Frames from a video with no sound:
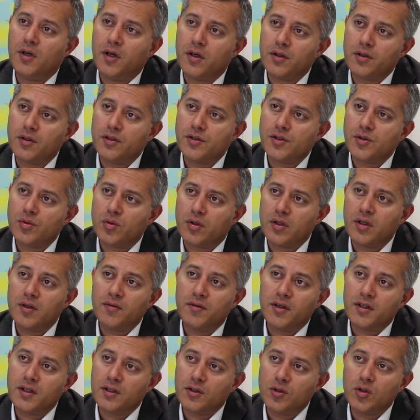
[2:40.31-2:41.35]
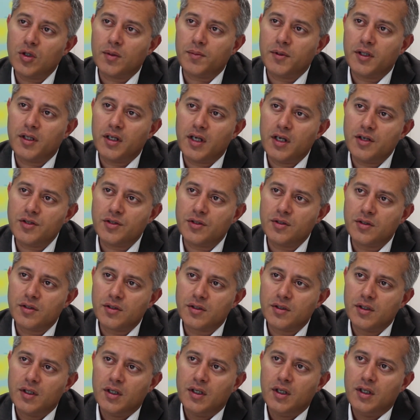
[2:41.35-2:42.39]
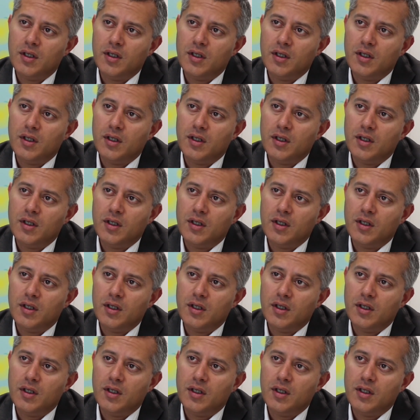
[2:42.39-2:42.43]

parties who are innovating new applications,